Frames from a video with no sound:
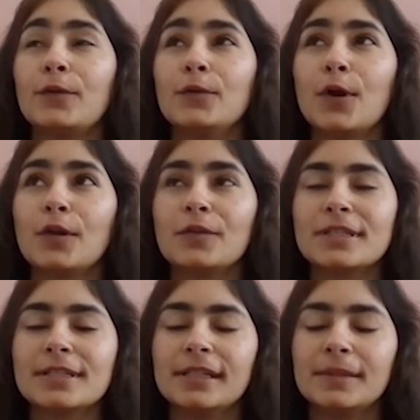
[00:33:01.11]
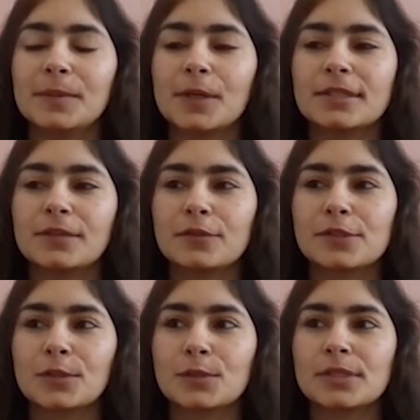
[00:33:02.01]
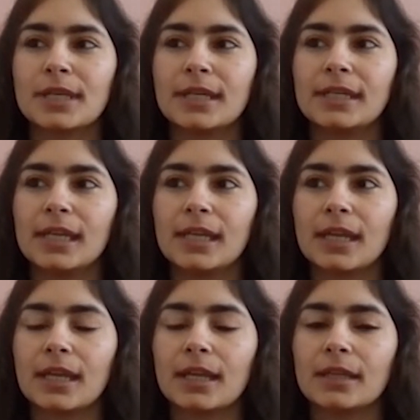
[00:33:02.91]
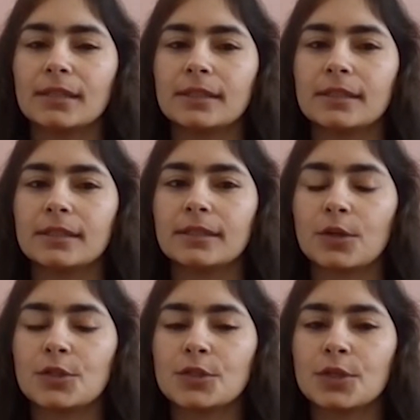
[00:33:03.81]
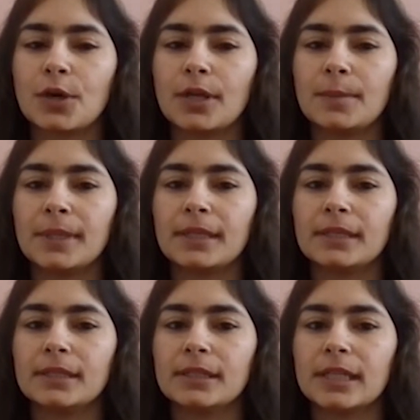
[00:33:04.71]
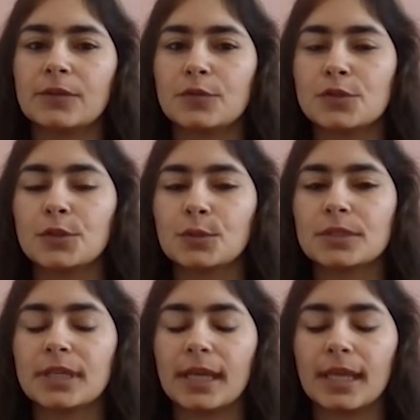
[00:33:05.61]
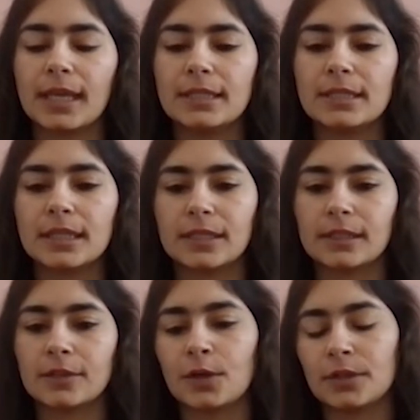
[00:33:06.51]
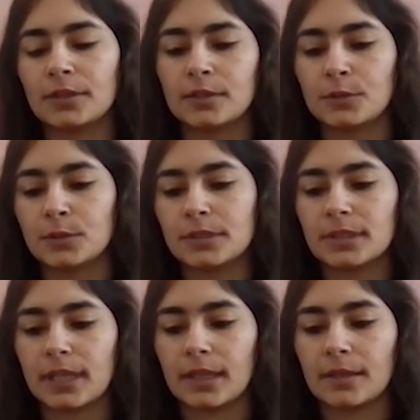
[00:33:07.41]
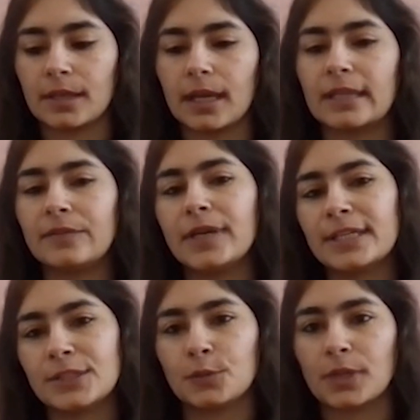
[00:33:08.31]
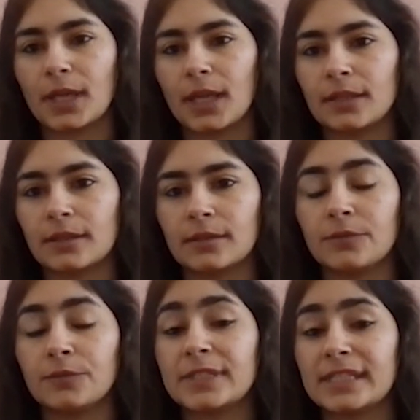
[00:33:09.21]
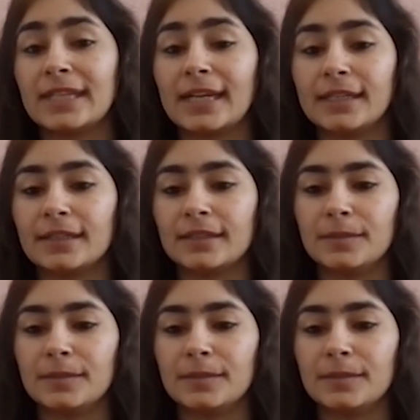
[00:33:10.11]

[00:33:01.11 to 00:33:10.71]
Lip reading: could not visit because it was closed that day, and not sure, but it was Tuesday, I guess. It got closed. Like, otherwise, you can visit that